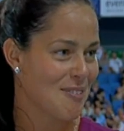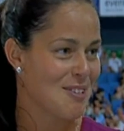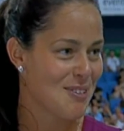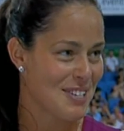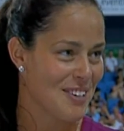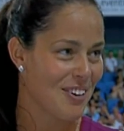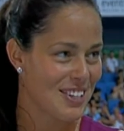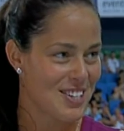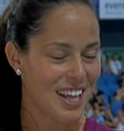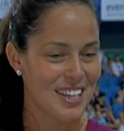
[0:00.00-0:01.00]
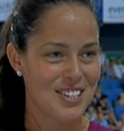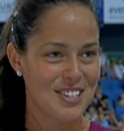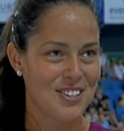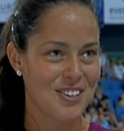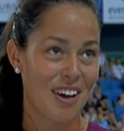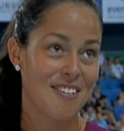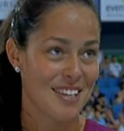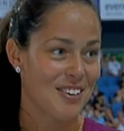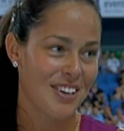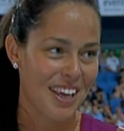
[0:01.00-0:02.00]
but I was losing all the challenges, and I was
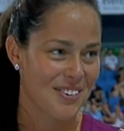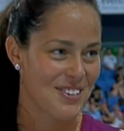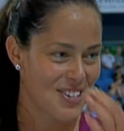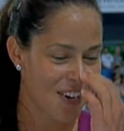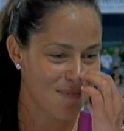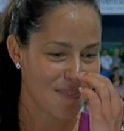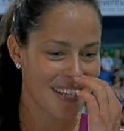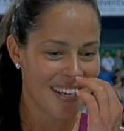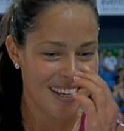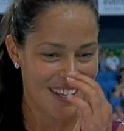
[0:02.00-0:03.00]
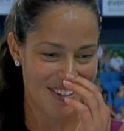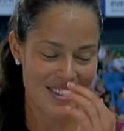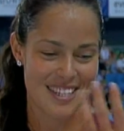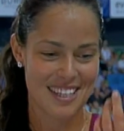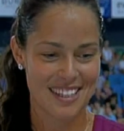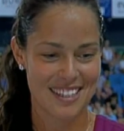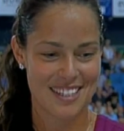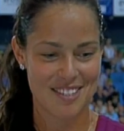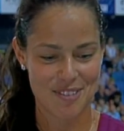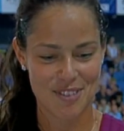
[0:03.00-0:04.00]
like, okay, good shot, but still
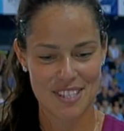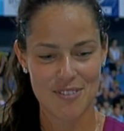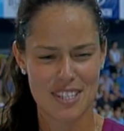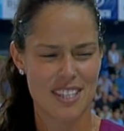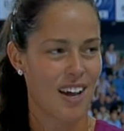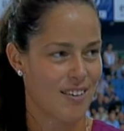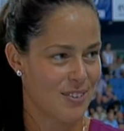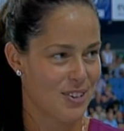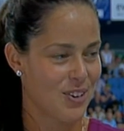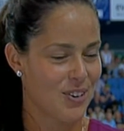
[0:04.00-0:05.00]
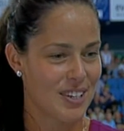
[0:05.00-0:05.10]
it was tough, and